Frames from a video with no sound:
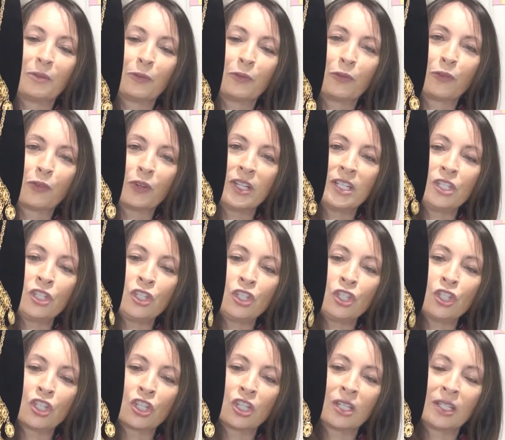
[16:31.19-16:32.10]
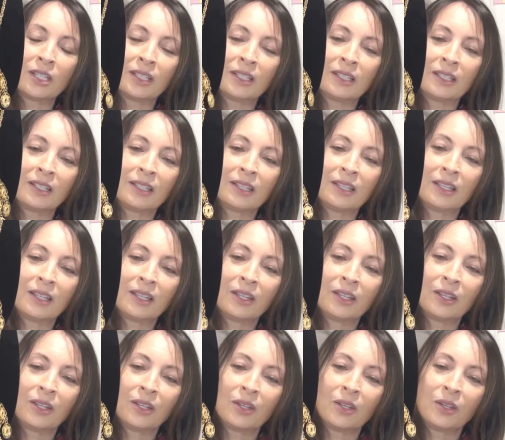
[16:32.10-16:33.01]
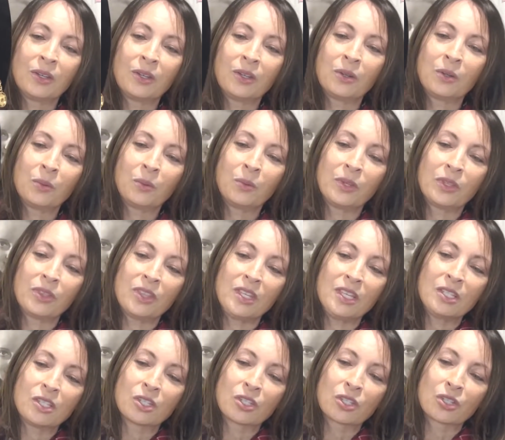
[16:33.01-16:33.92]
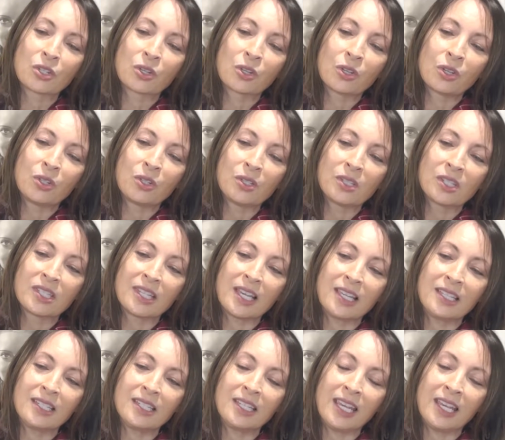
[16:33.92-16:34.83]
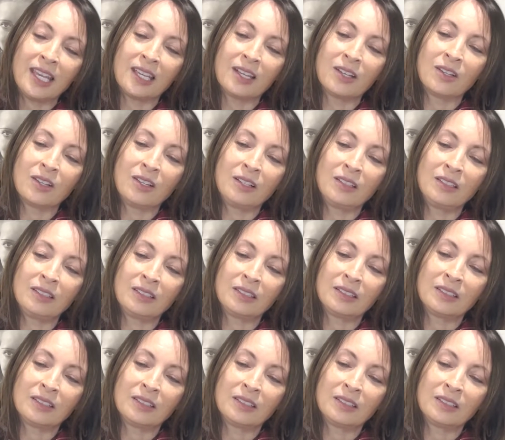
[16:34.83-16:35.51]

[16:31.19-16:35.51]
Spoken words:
fringe with these circles that dangle.